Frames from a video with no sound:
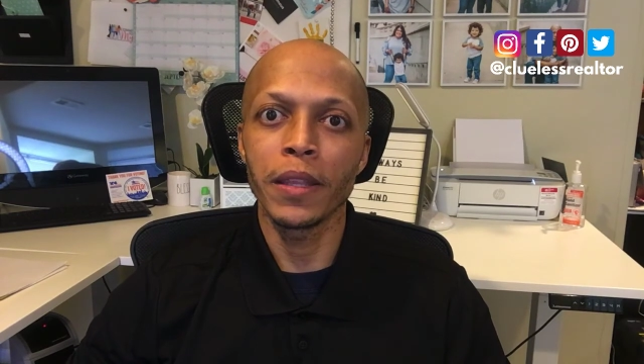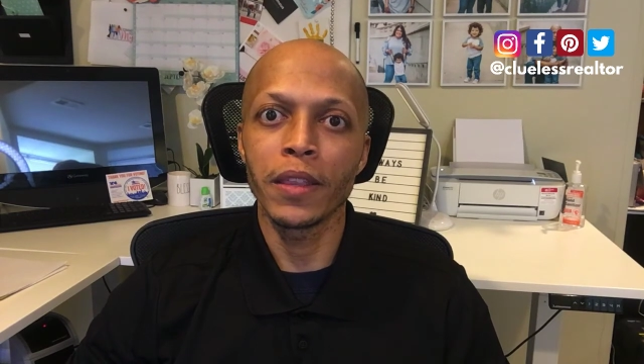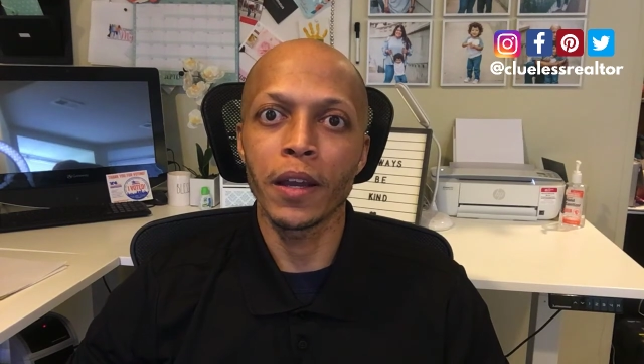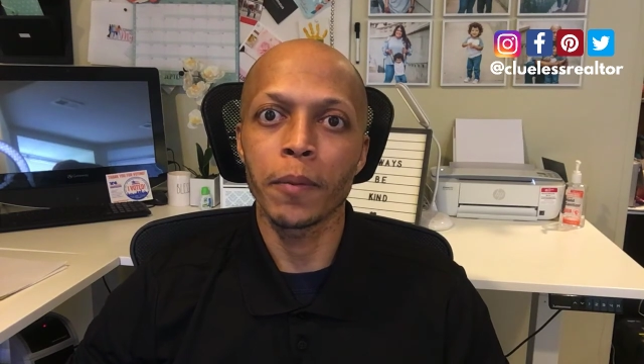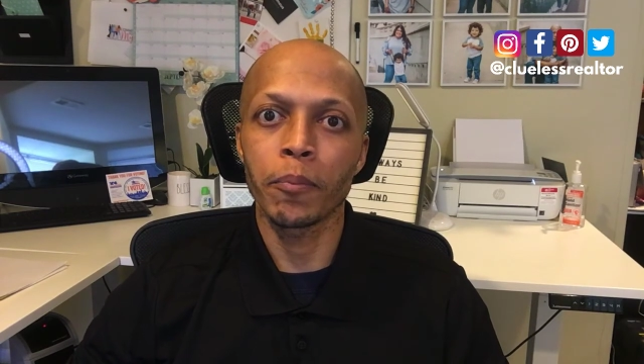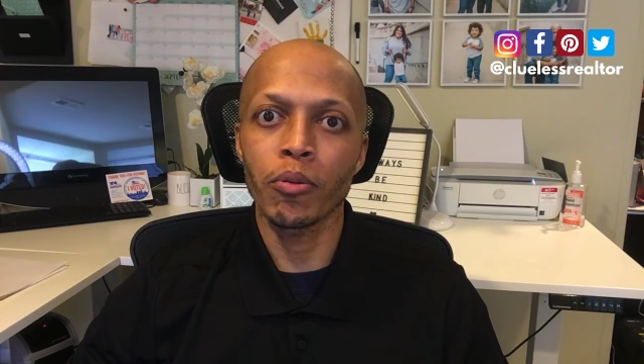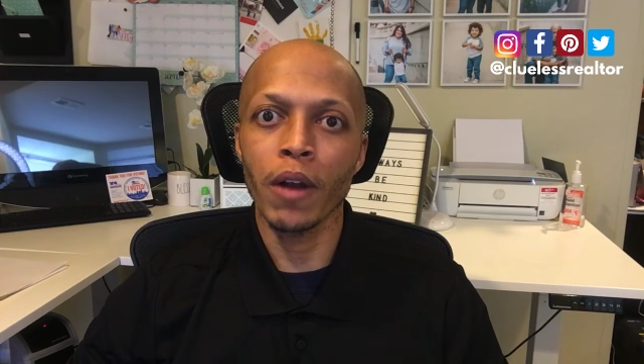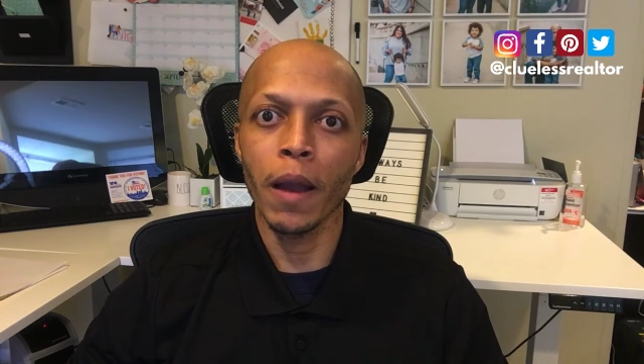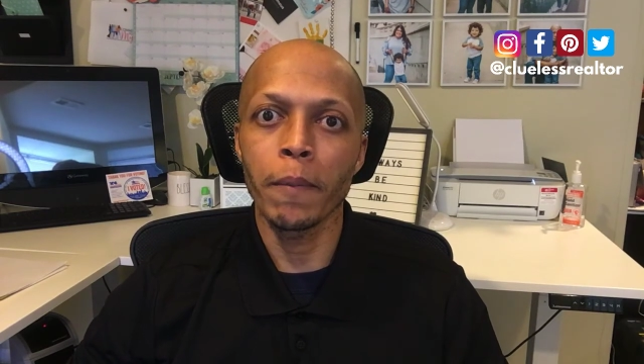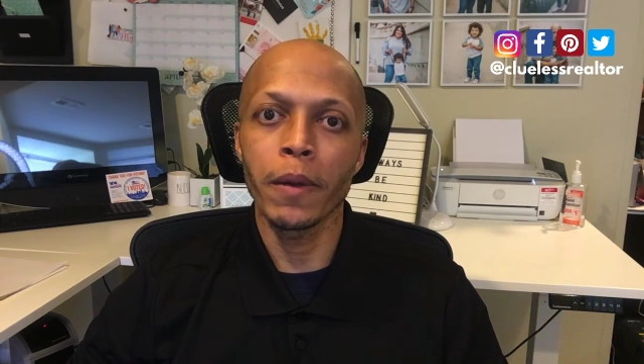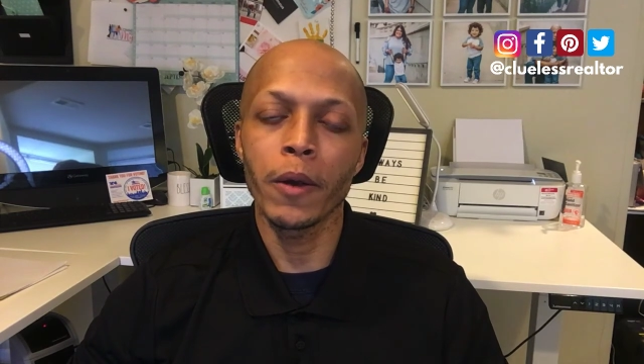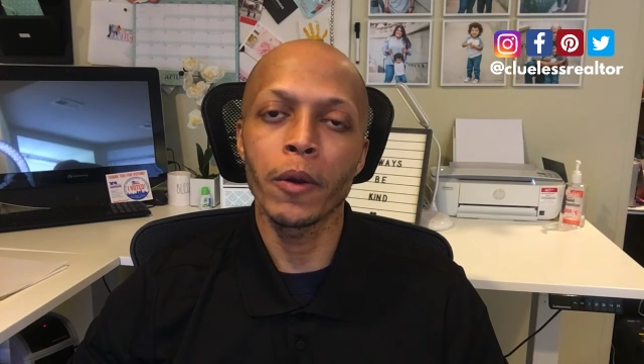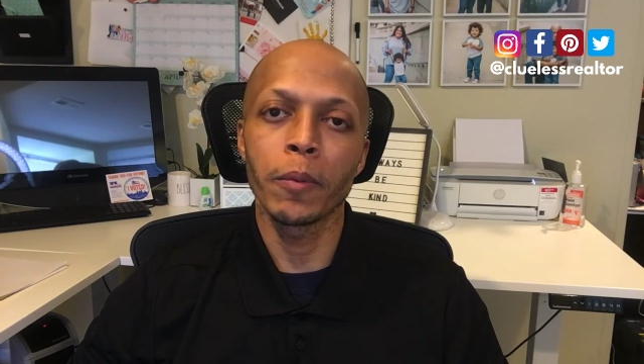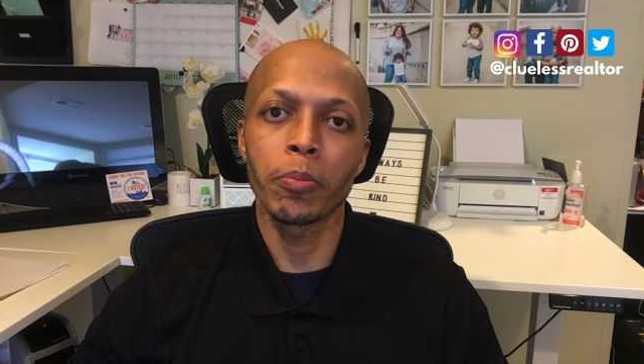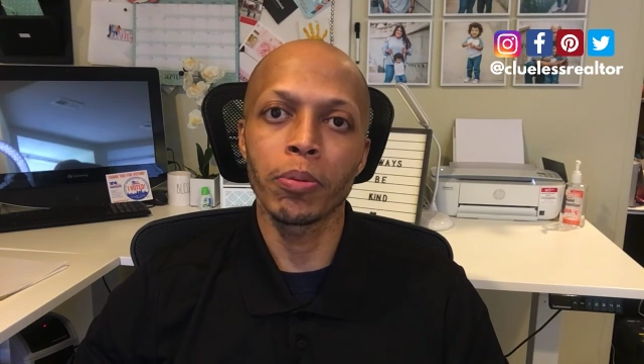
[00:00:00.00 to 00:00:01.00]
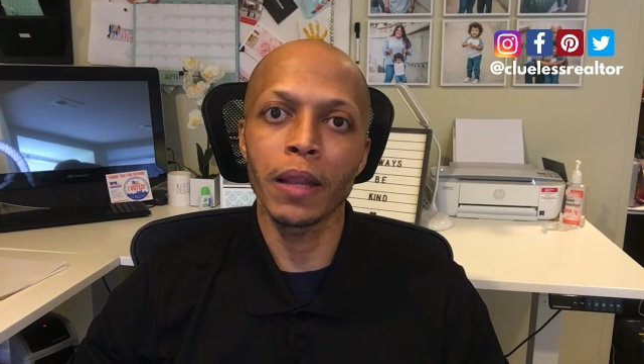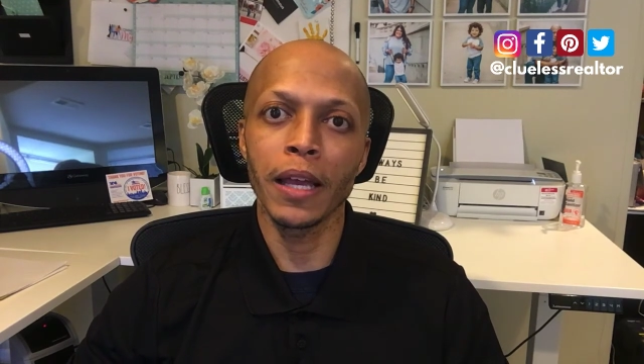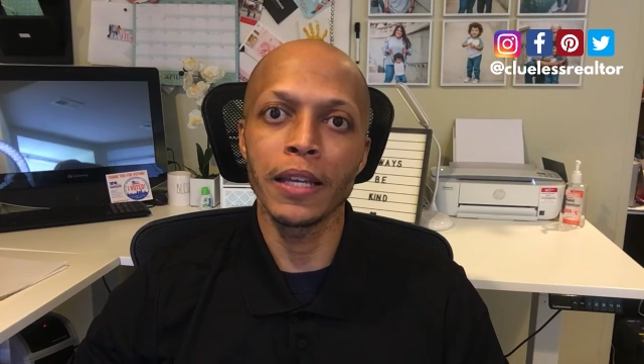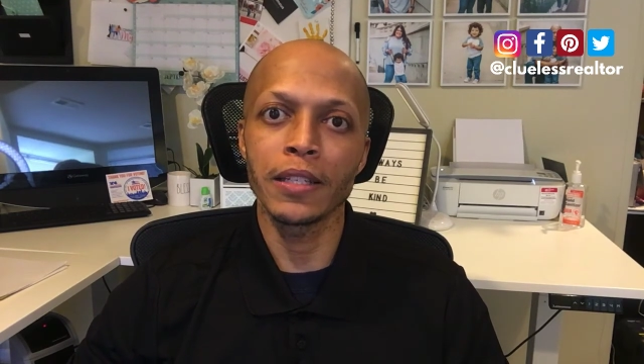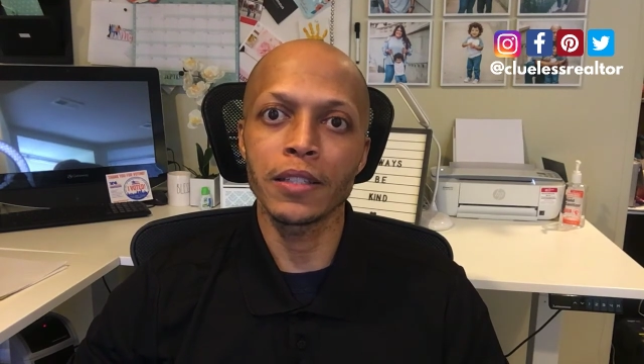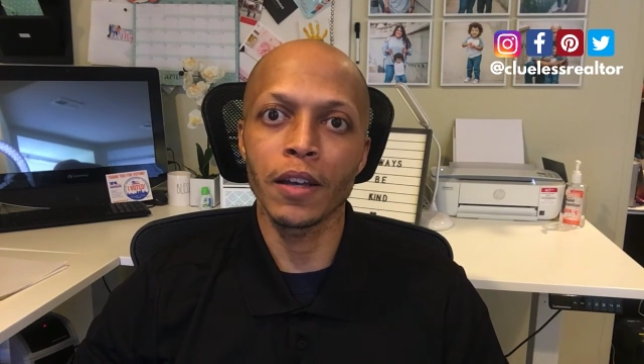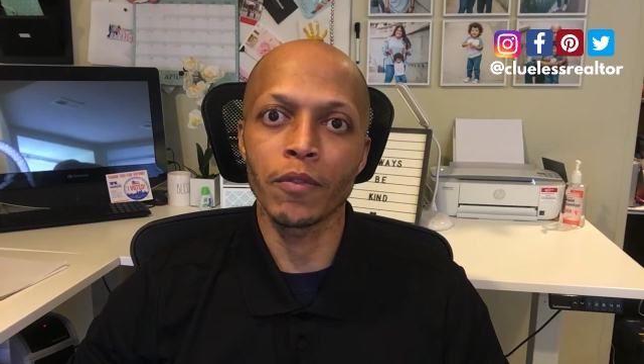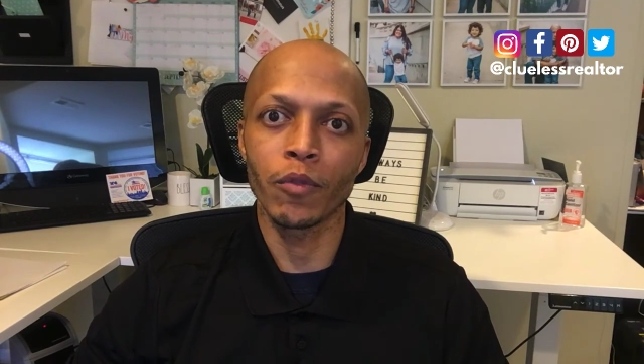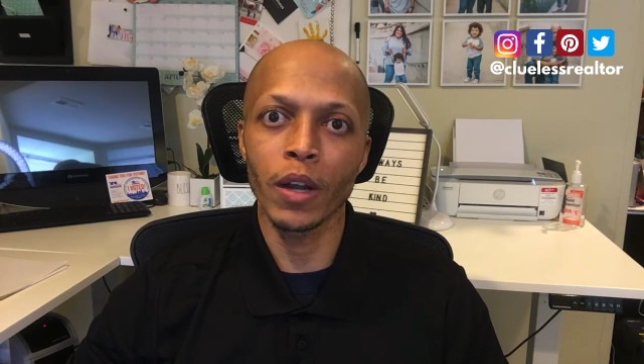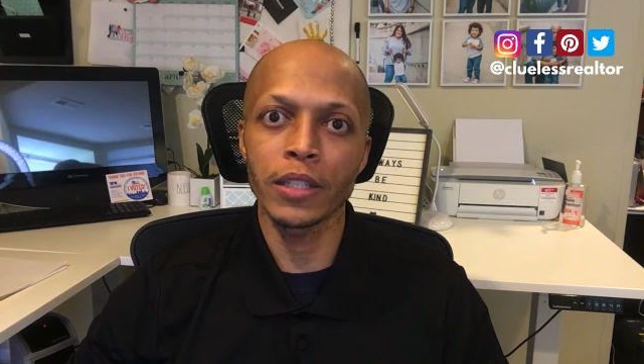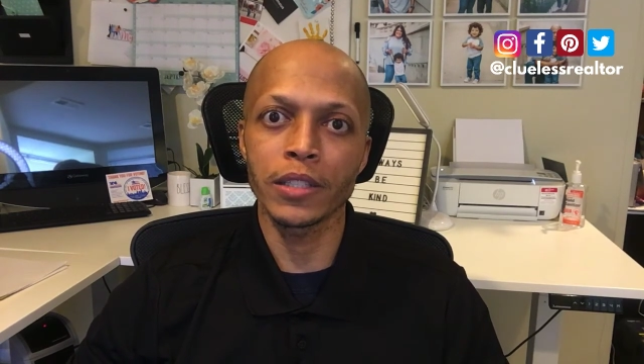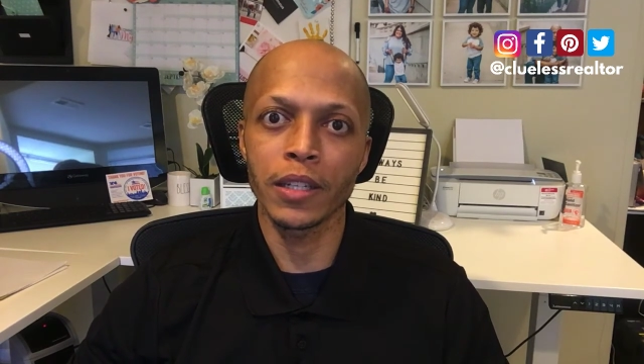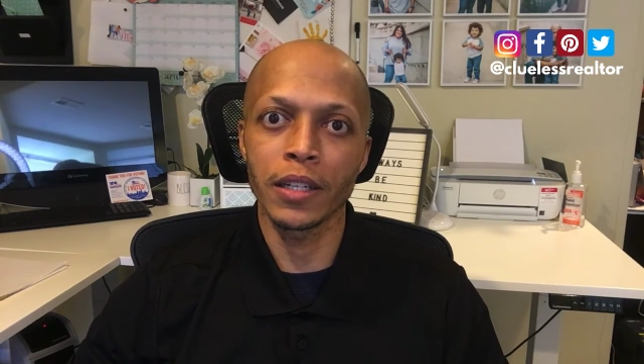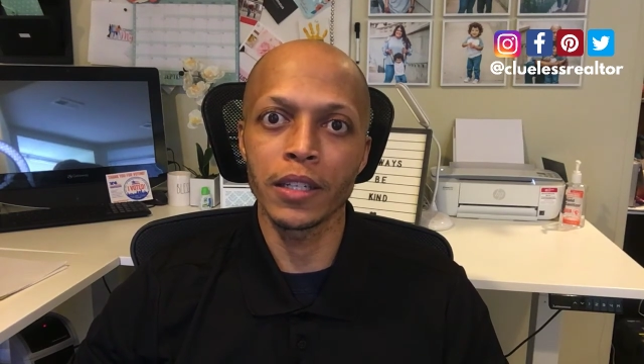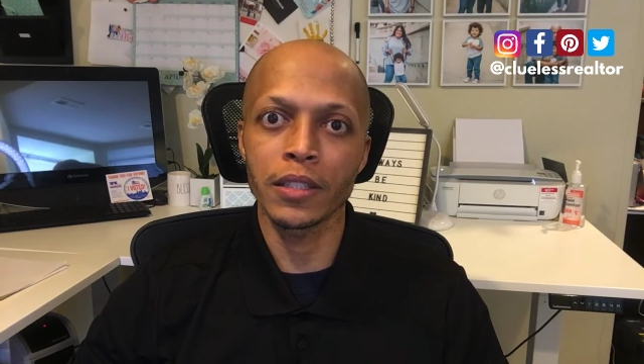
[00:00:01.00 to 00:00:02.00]
their primary place of
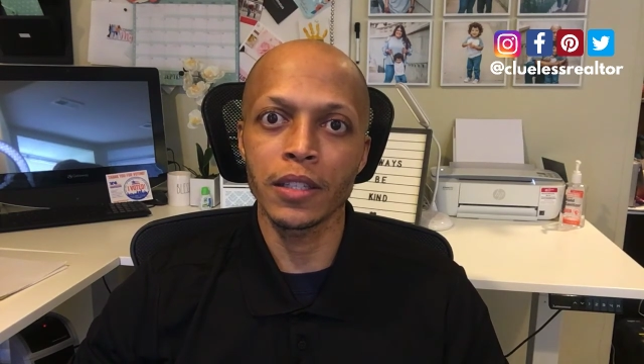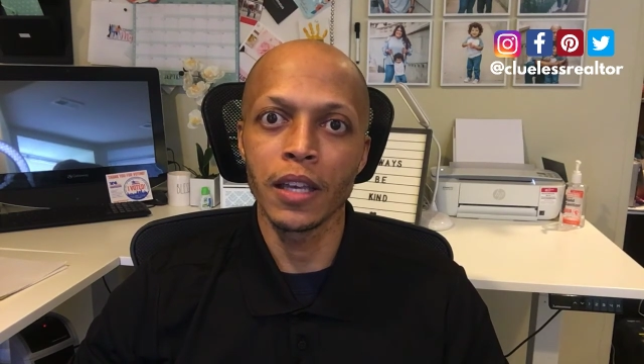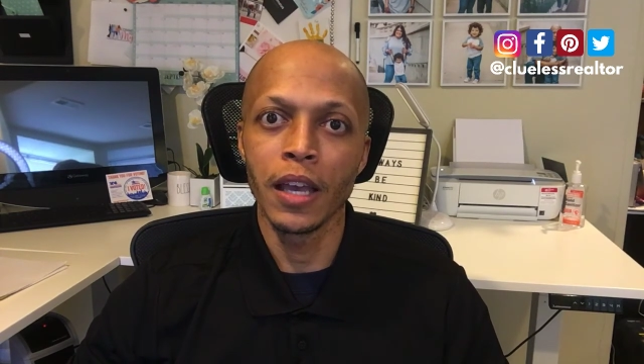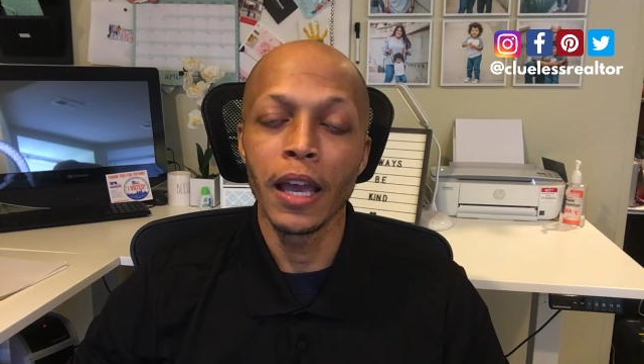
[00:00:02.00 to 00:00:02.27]
residence